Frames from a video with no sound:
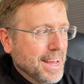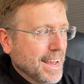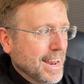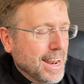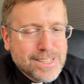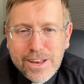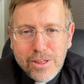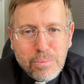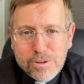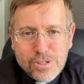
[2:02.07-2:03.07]
And I saw
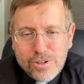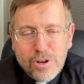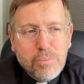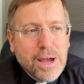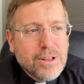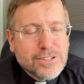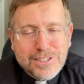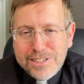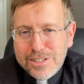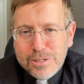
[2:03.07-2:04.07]
person go by on
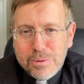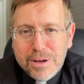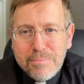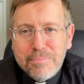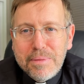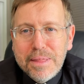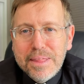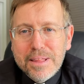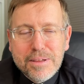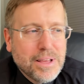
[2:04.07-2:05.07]
skis as well.
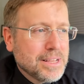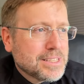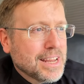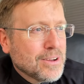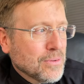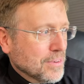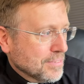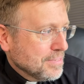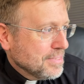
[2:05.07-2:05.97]
It's kind of cool.